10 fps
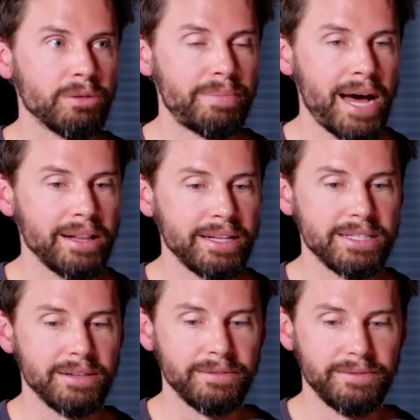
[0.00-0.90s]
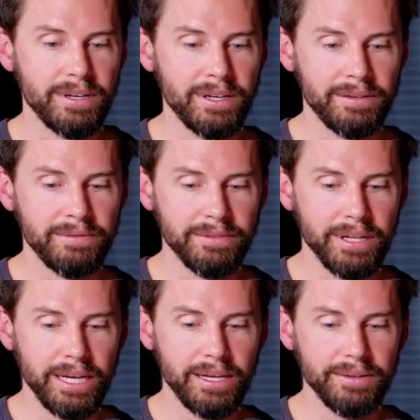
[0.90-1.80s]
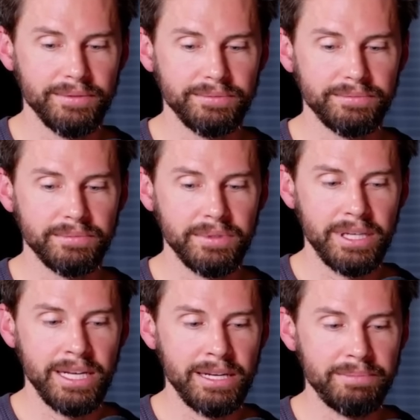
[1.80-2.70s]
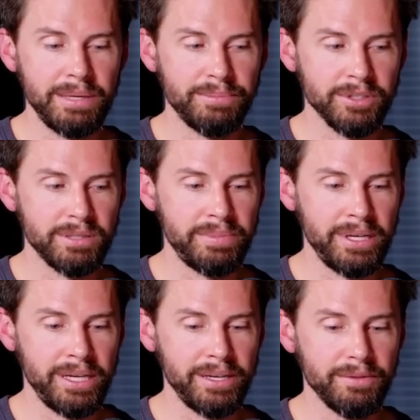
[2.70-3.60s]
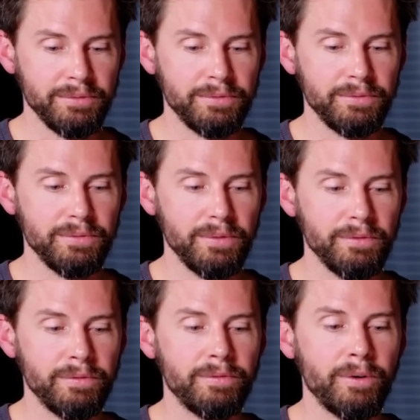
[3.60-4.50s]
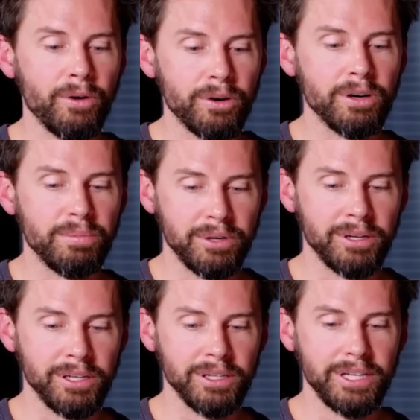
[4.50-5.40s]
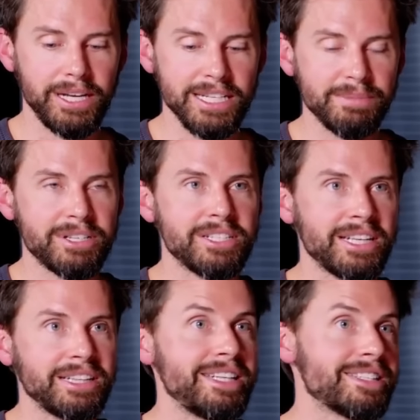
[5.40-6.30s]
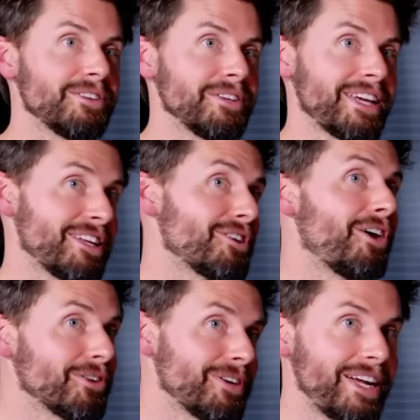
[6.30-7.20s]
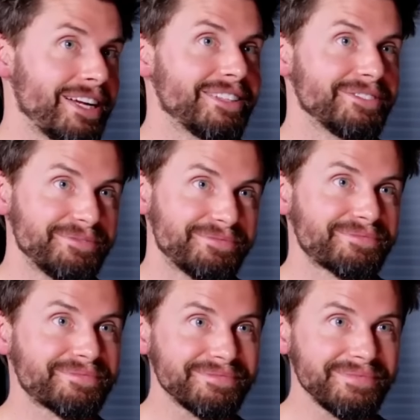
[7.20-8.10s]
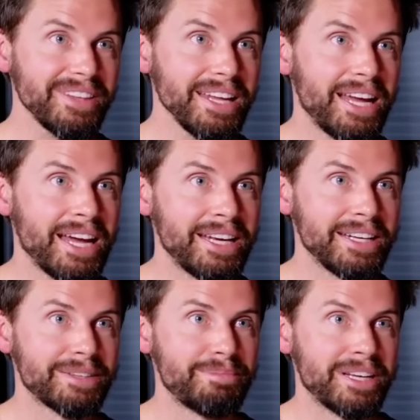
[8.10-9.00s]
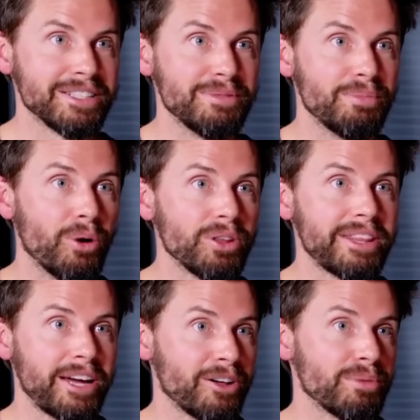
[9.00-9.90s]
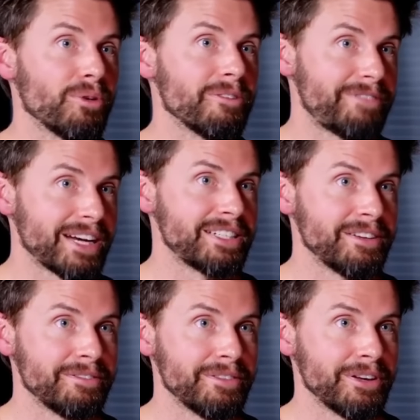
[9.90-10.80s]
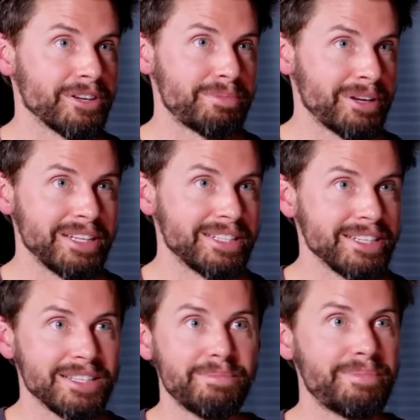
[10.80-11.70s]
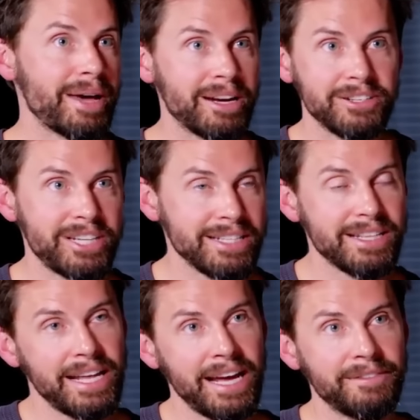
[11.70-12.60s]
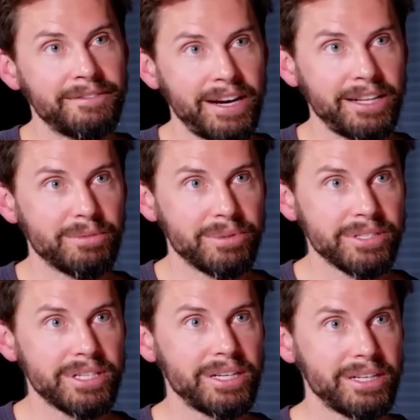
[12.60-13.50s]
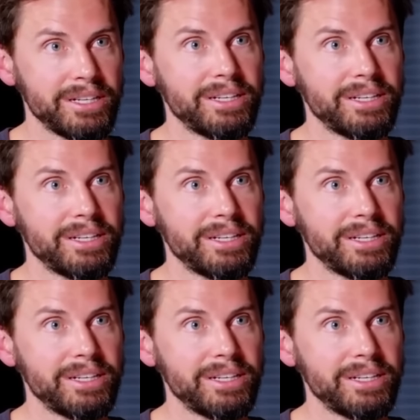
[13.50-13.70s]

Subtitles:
balance of like getting people to be vulnerable as much as at least they can tolerate. And because the more that they are, the more effective their experience is, the better chance that they have of finding their person.